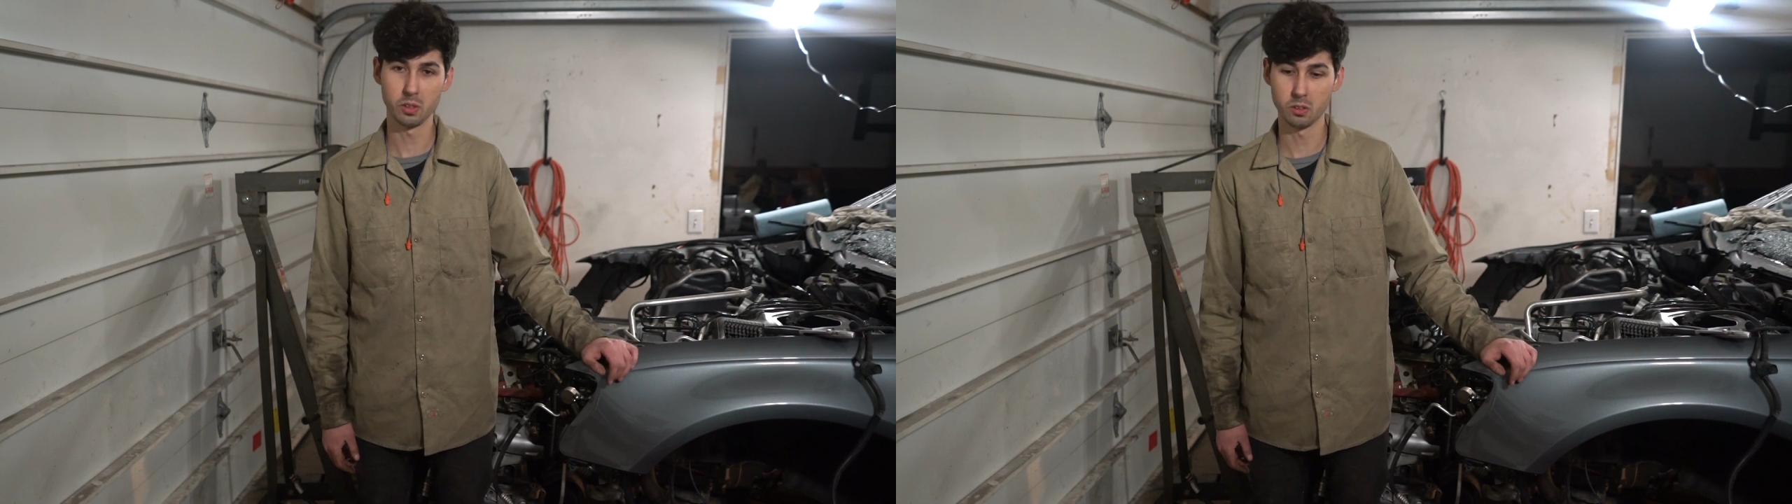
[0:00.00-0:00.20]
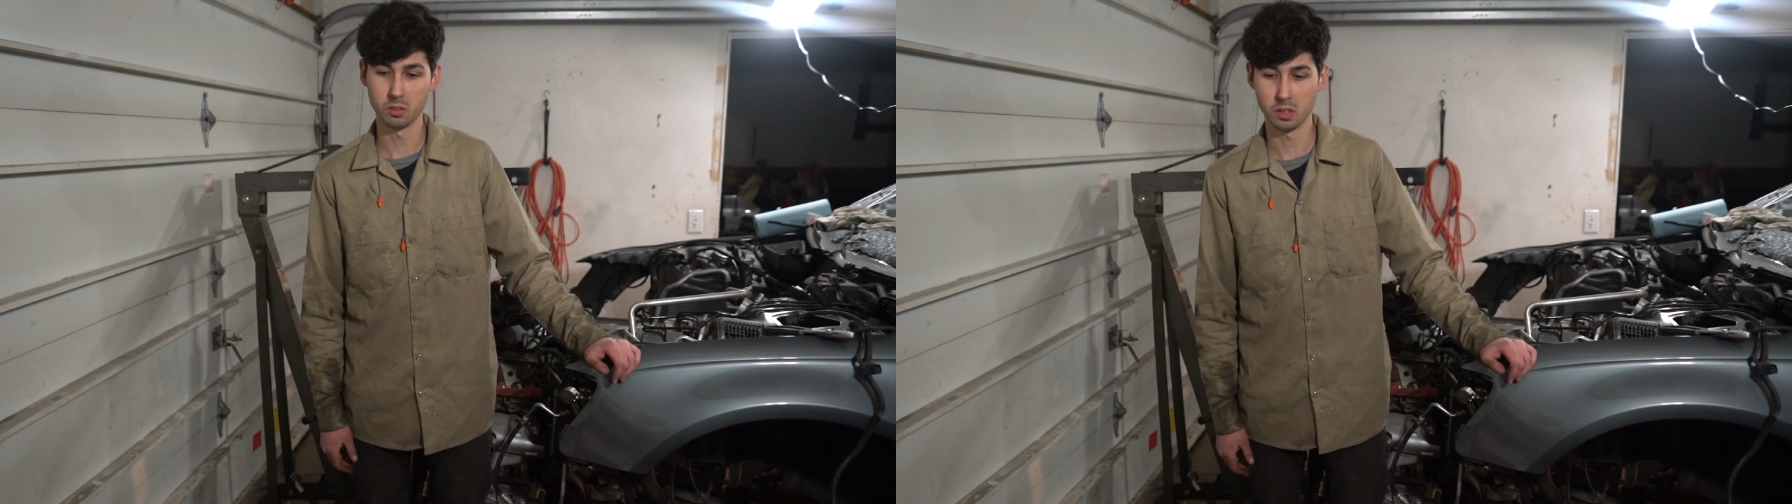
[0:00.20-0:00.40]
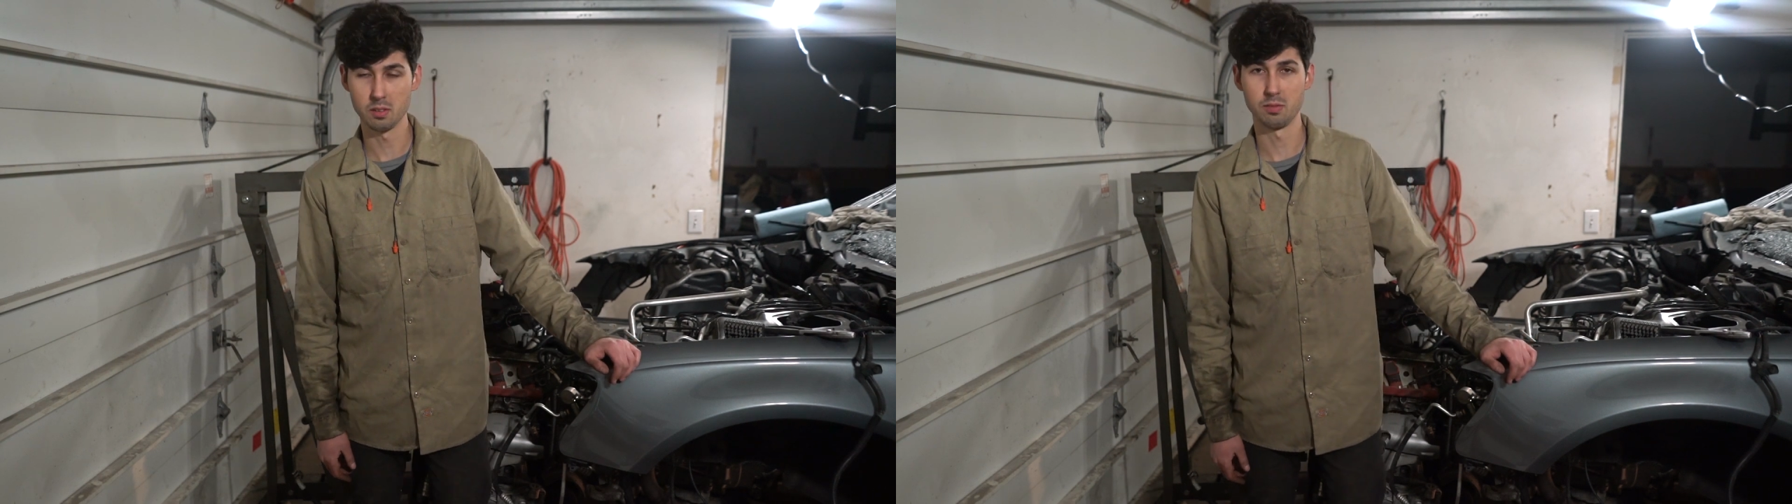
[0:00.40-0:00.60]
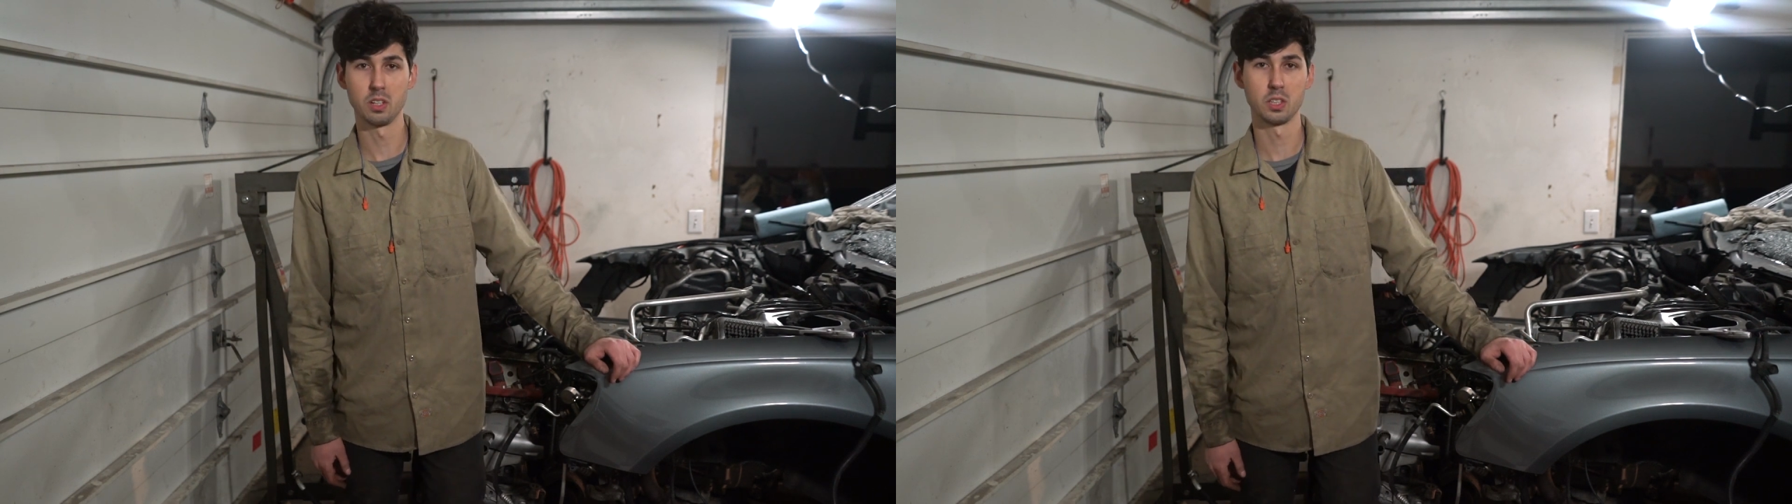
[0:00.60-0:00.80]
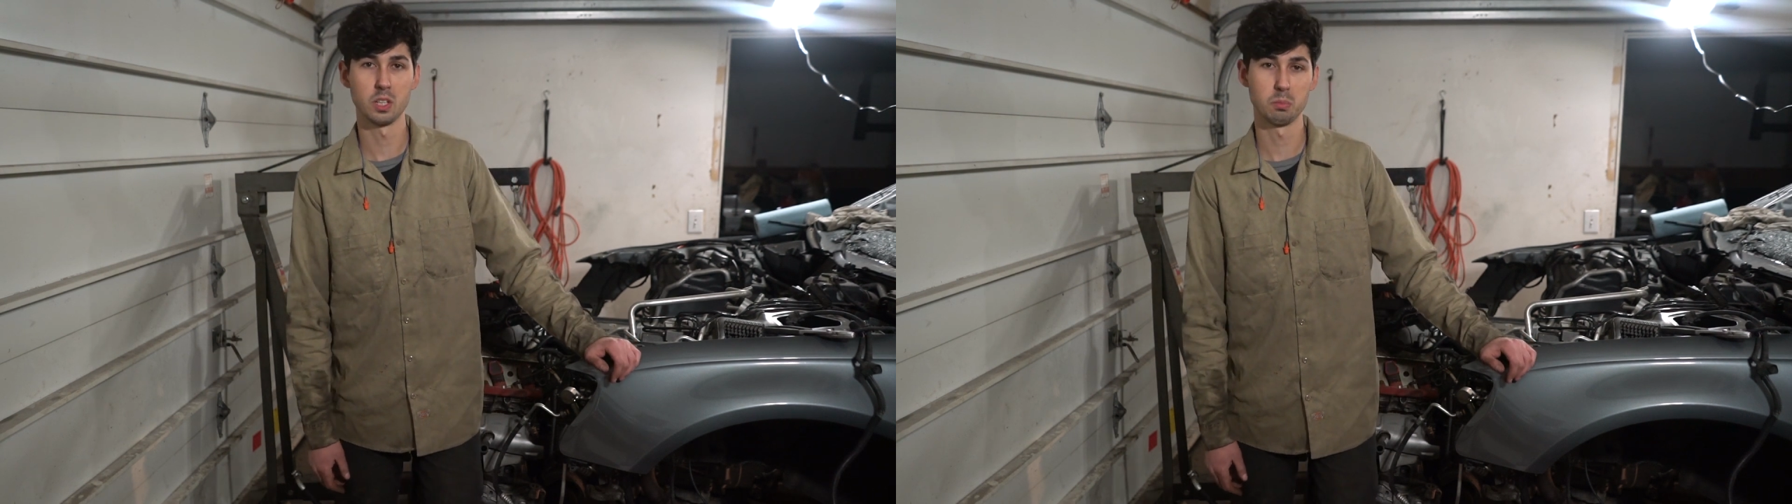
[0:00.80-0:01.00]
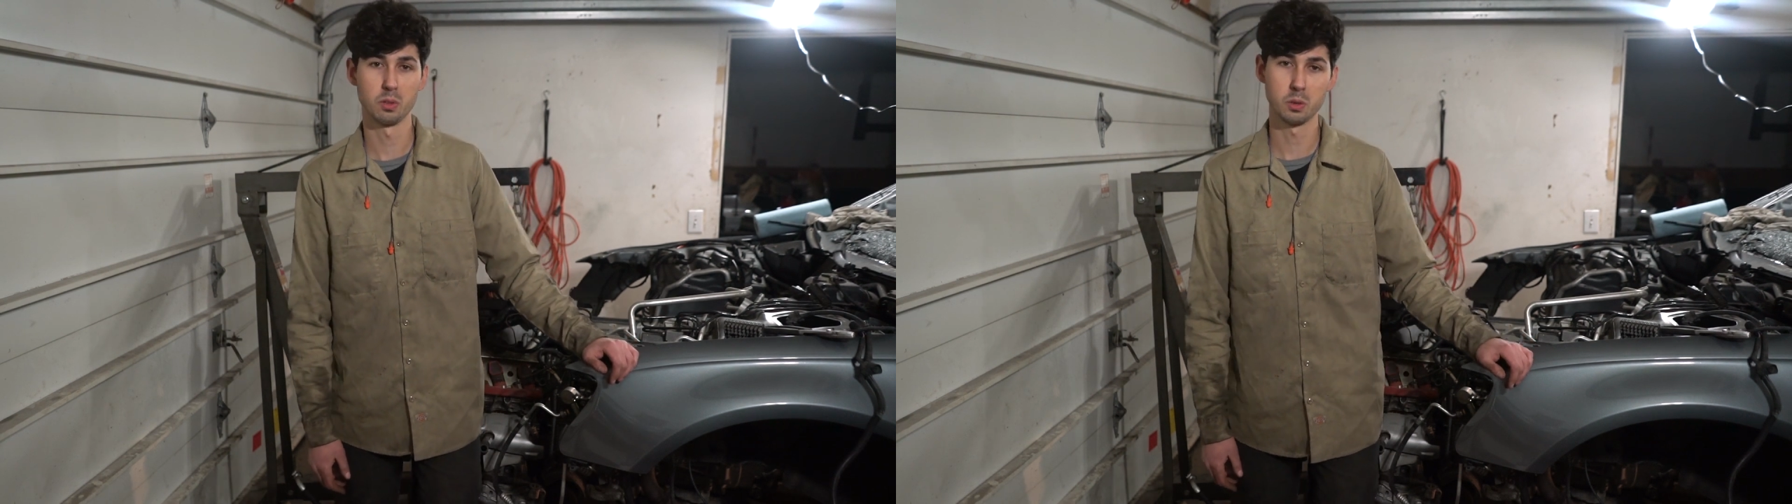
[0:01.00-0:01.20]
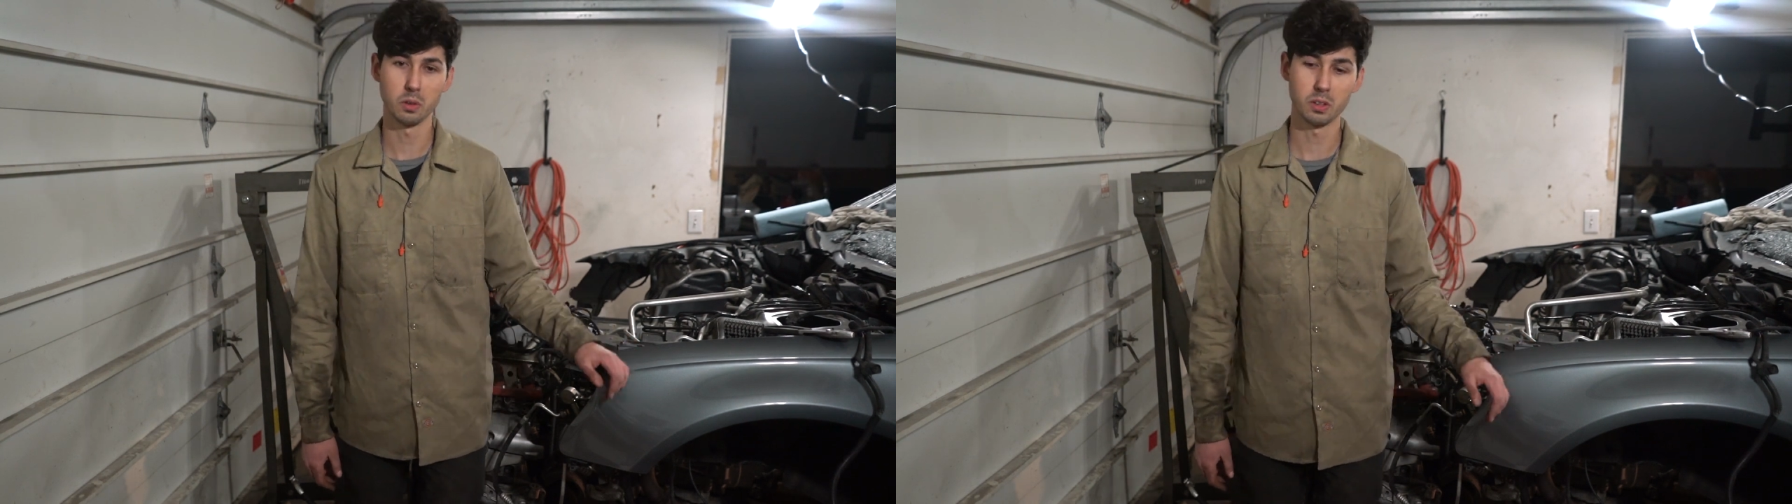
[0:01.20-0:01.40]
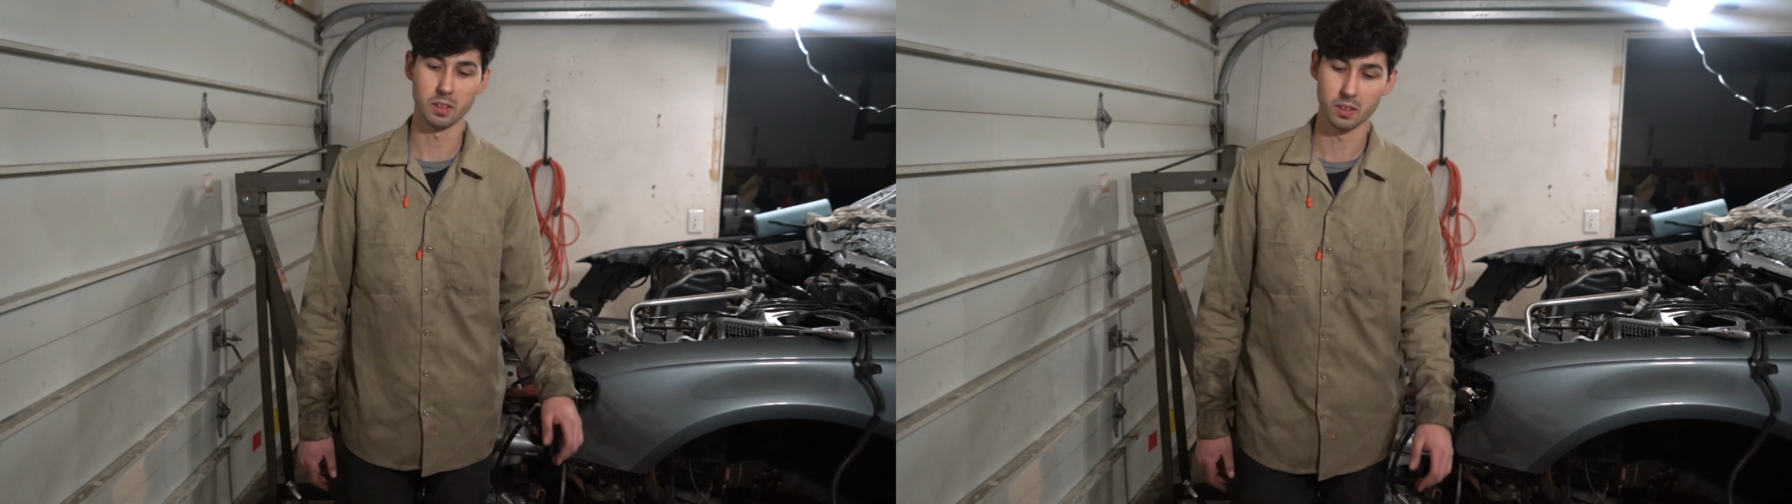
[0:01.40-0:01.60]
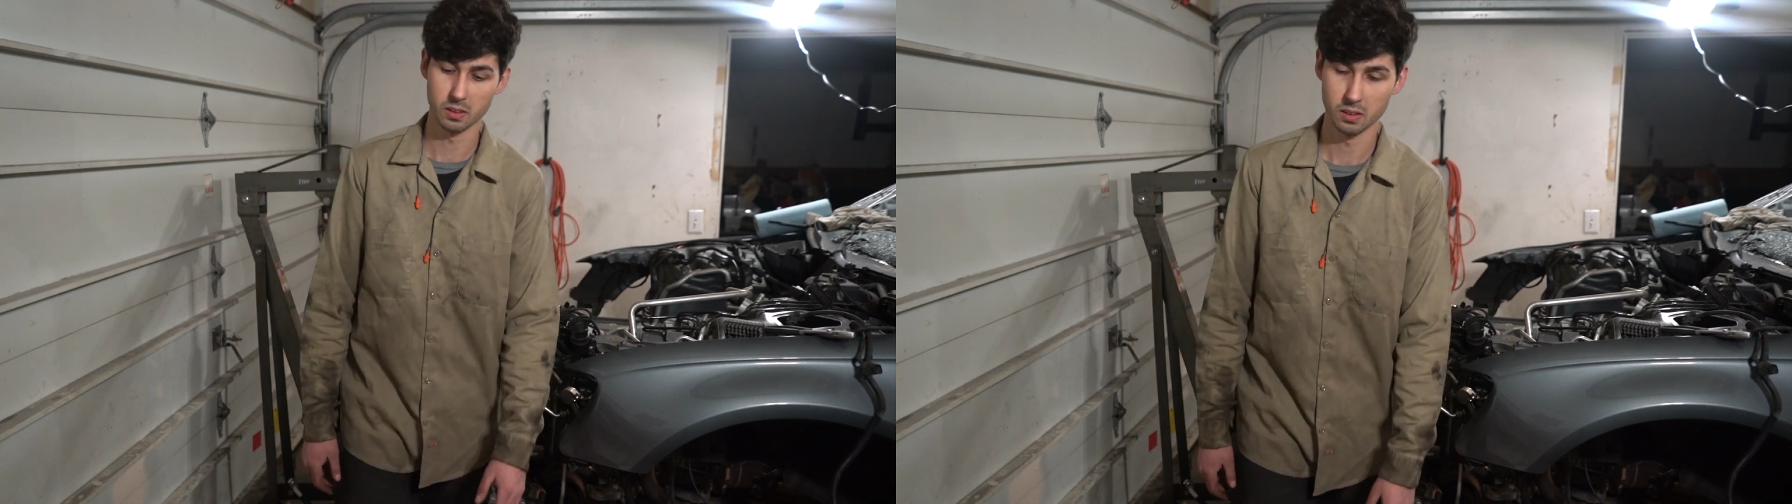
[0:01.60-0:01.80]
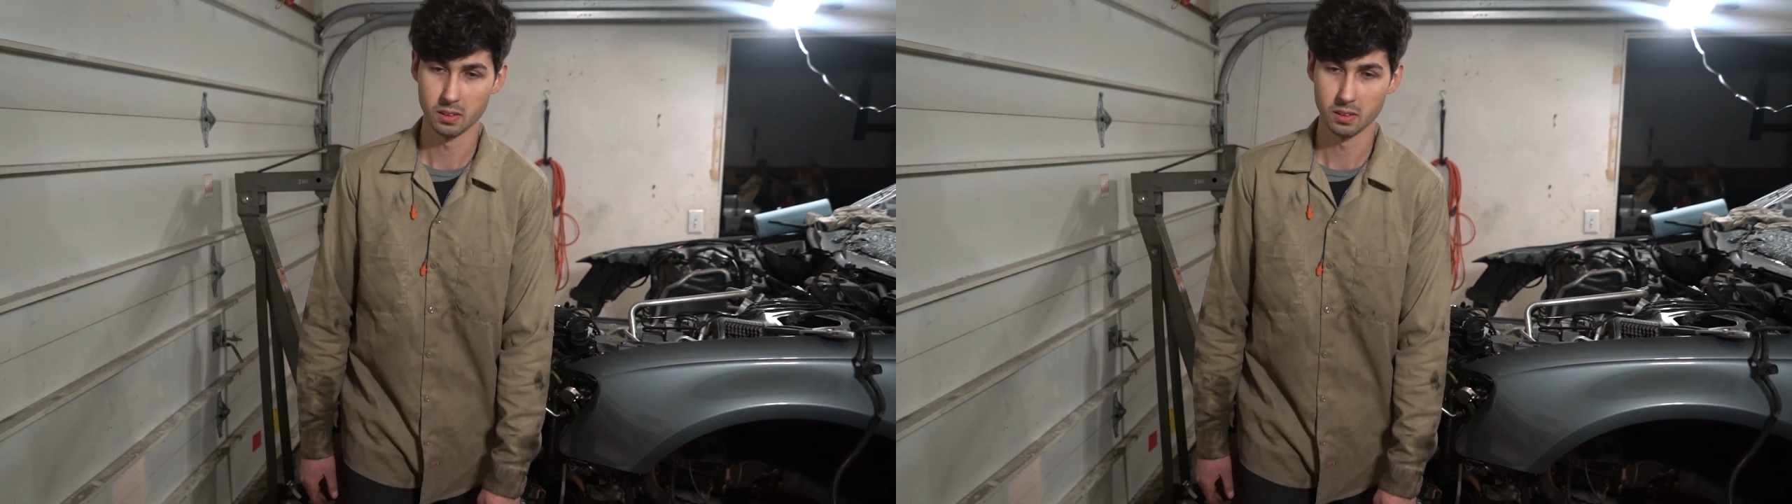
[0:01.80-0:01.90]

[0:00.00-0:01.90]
it'll get finished up pretty quickly.